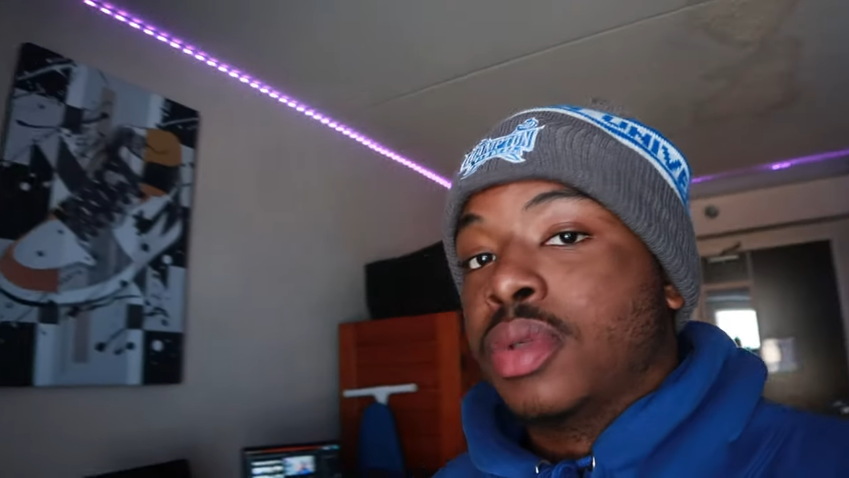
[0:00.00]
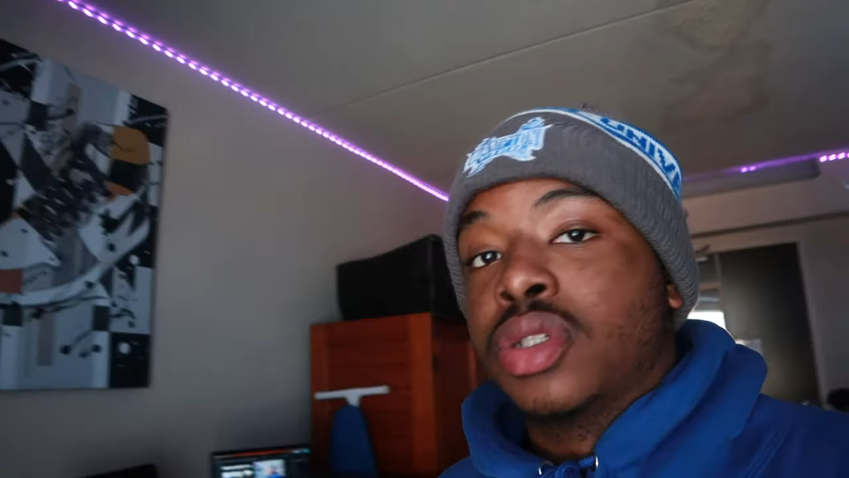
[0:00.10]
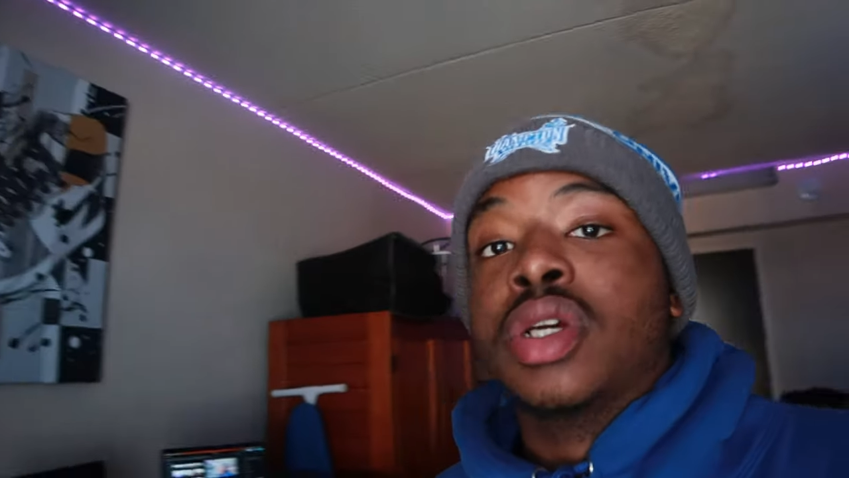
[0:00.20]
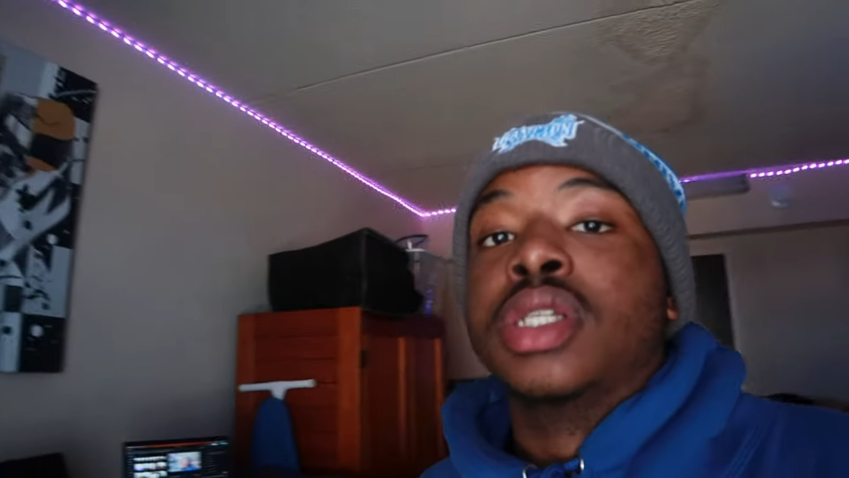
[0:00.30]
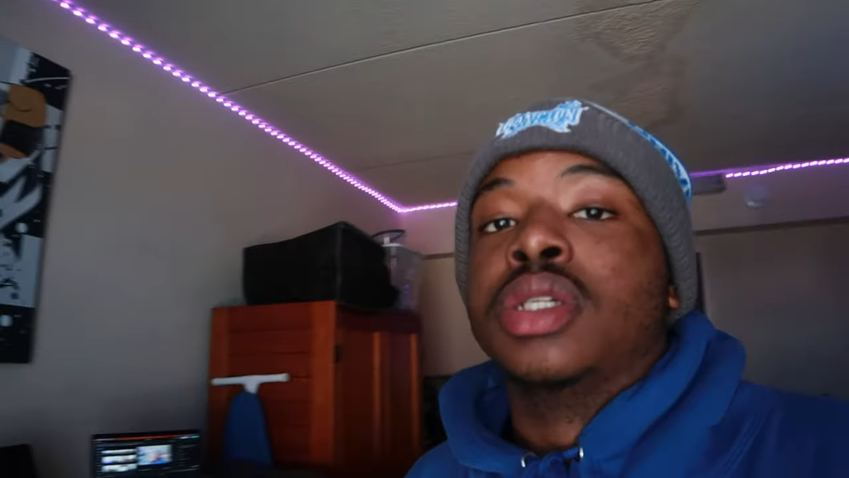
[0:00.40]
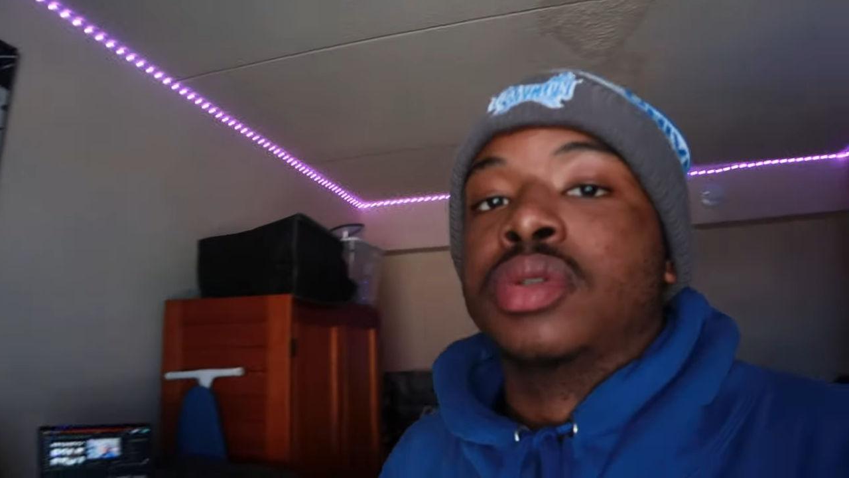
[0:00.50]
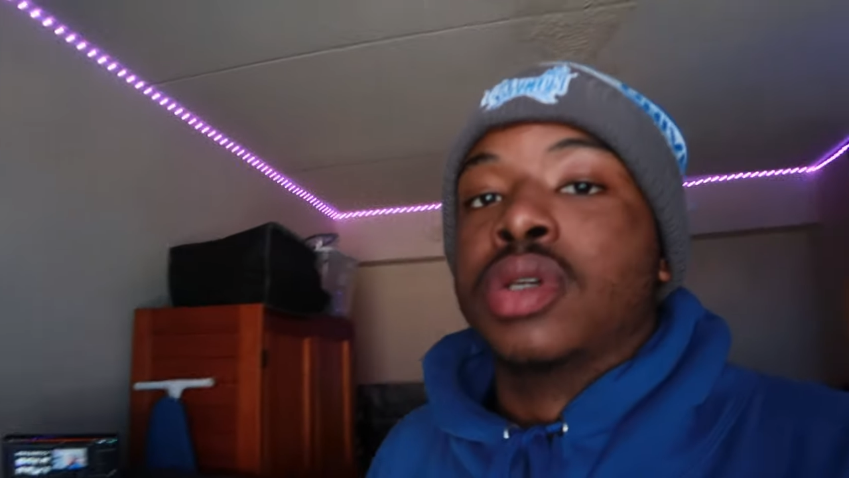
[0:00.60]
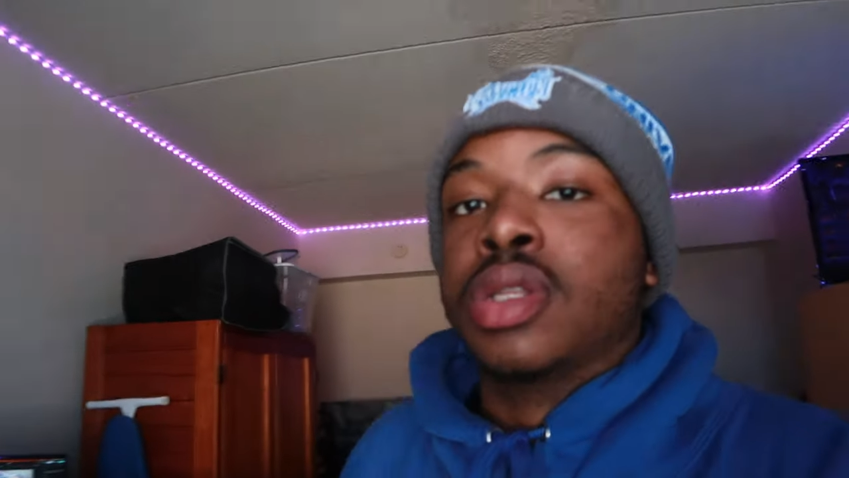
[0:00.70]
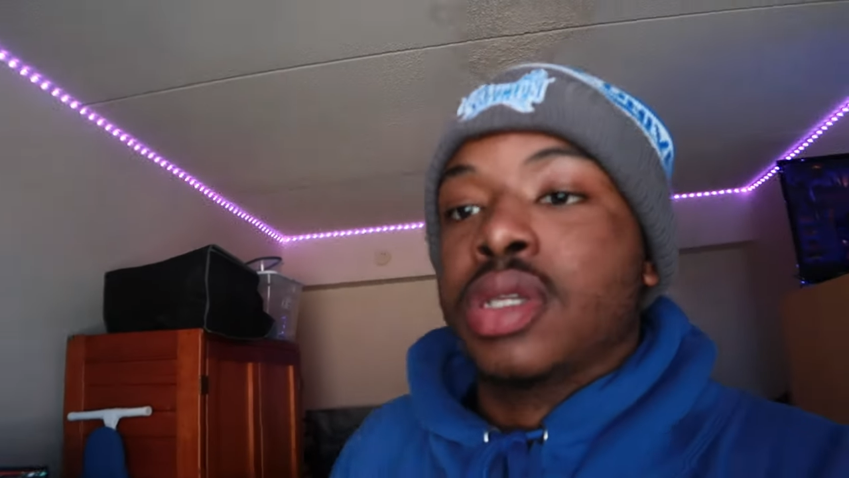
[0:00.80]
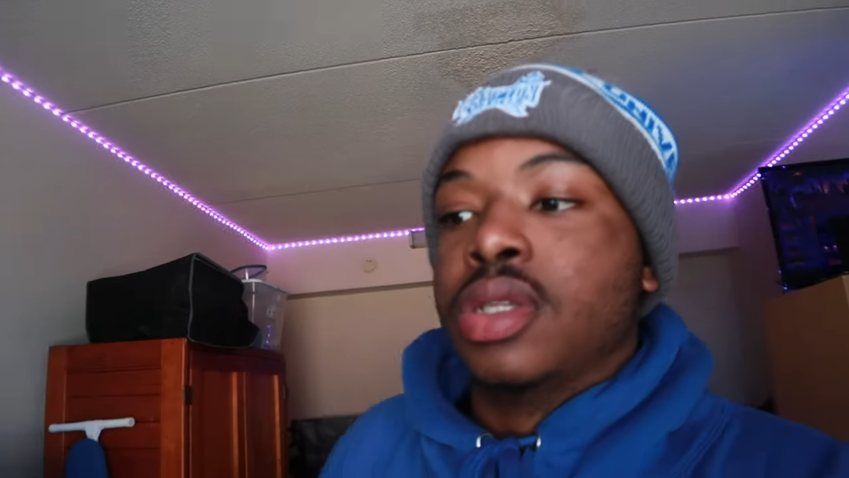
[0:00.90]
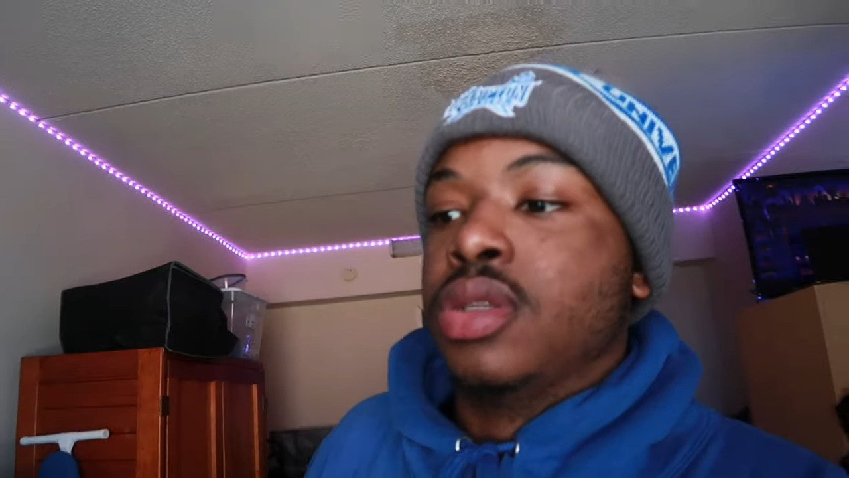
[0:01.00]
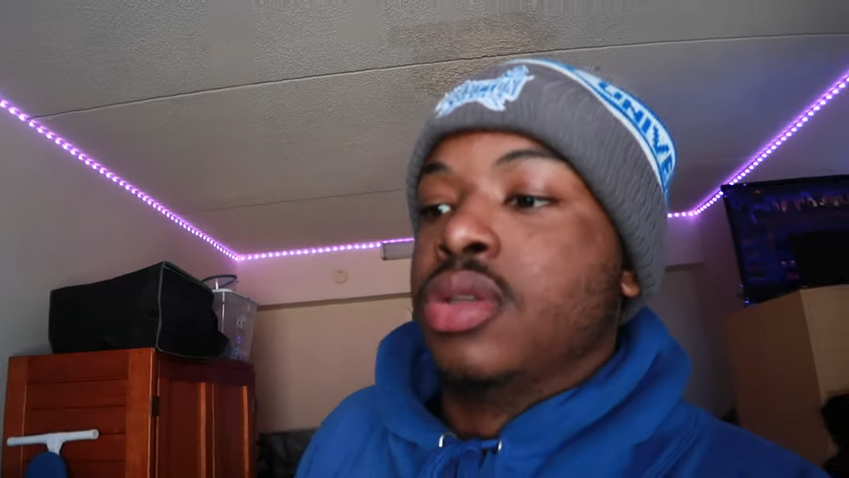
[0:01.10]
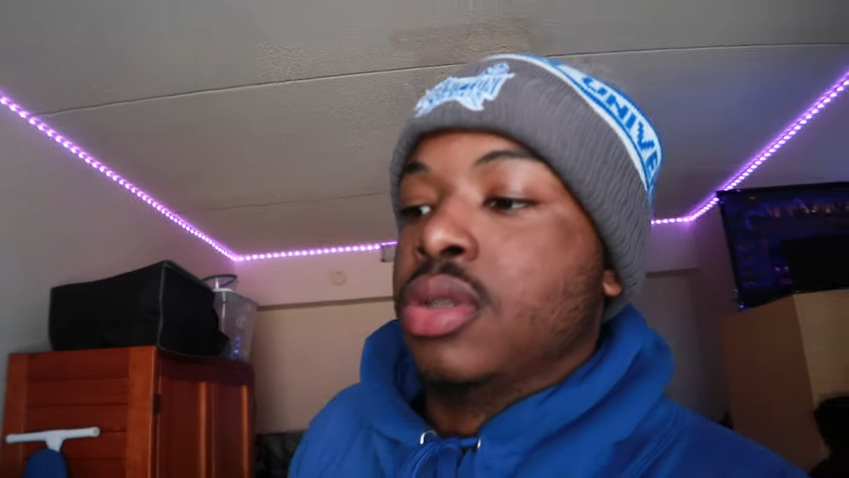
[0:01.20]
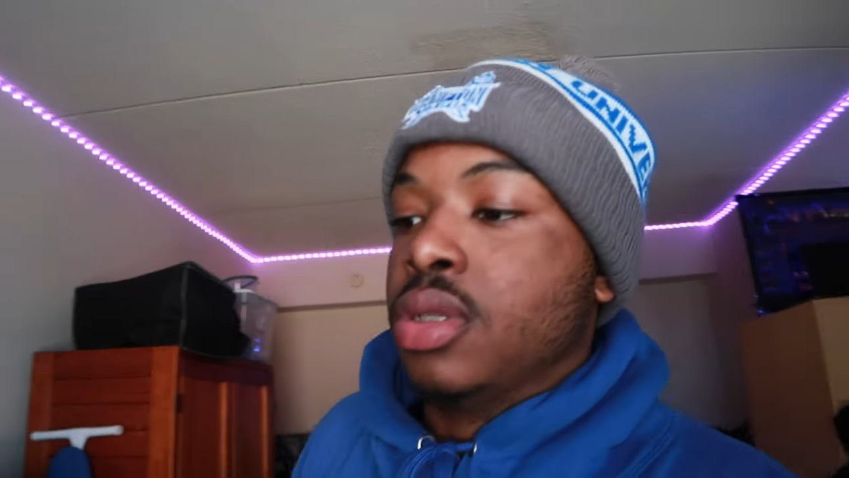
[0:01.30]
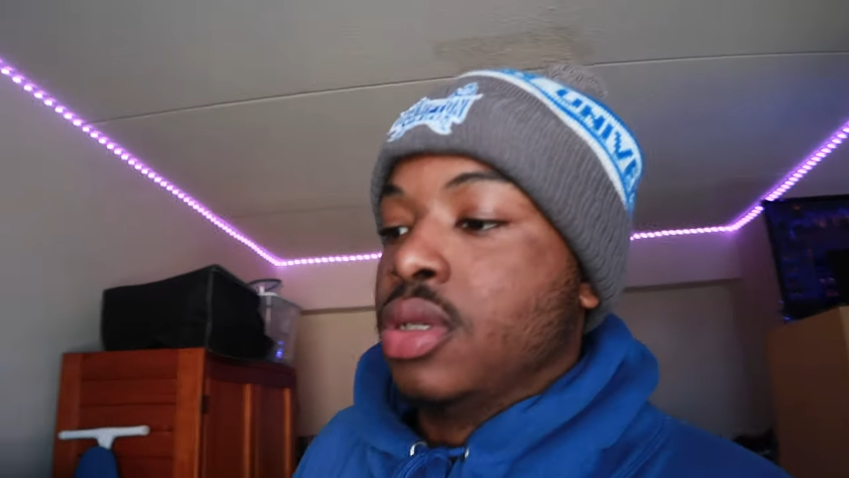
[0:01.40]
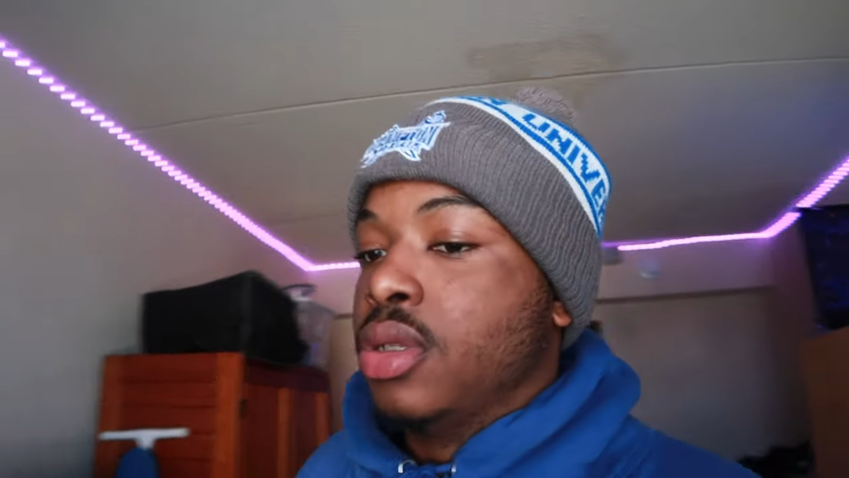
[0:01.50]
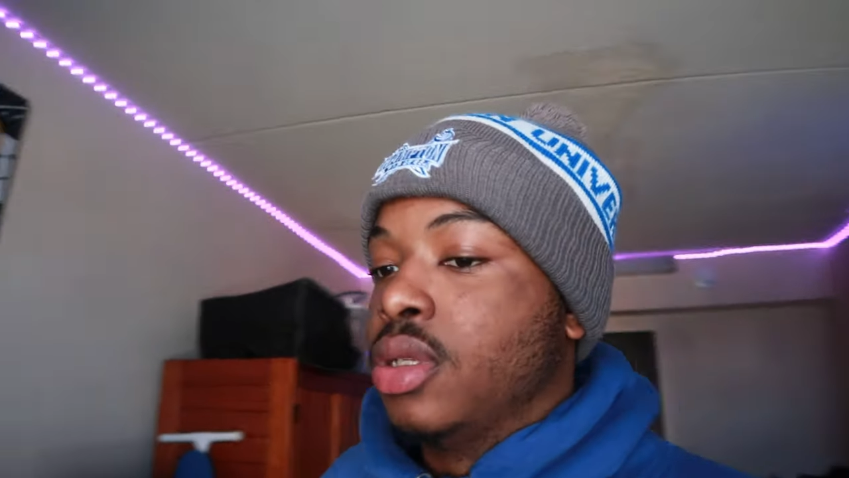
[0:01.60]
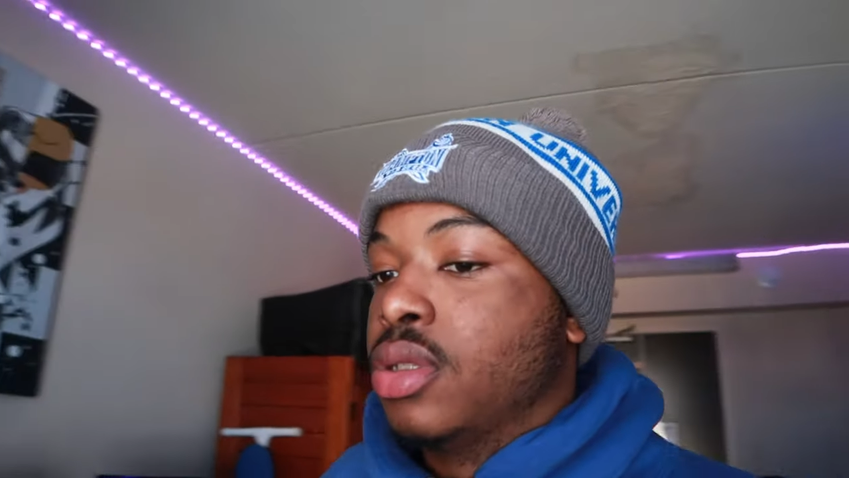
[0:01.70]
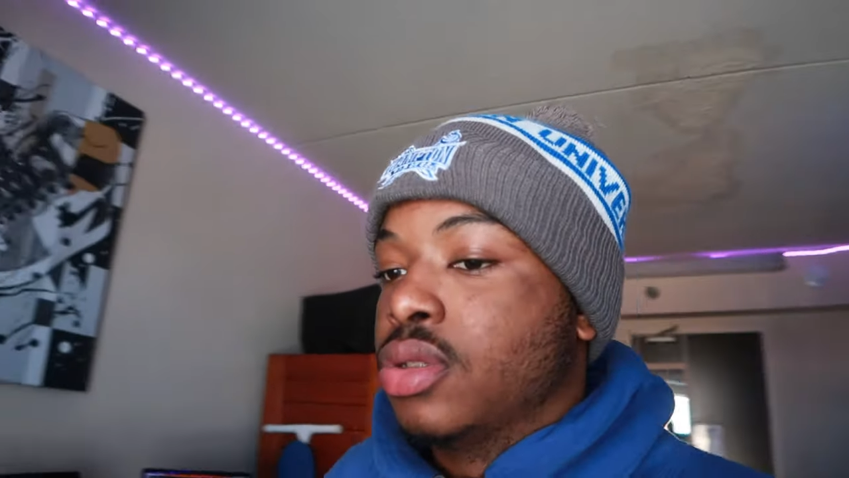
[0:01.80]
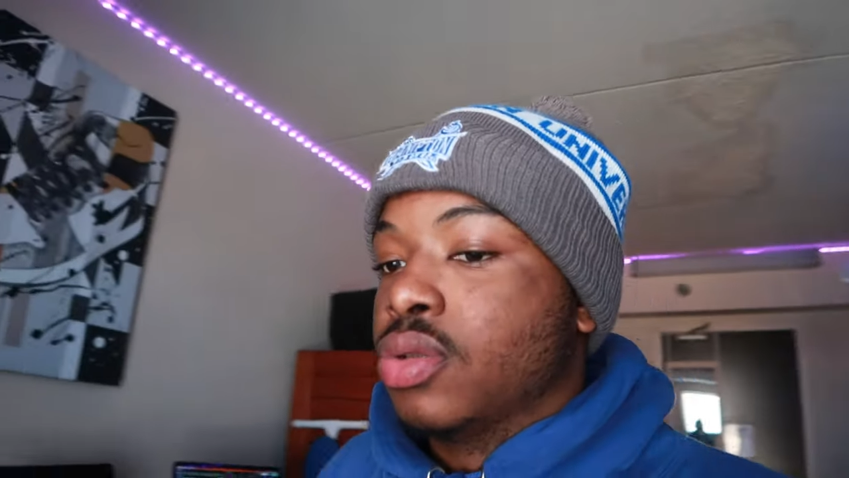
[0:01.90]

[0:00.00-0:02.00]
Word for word: It's crazy. It was only literally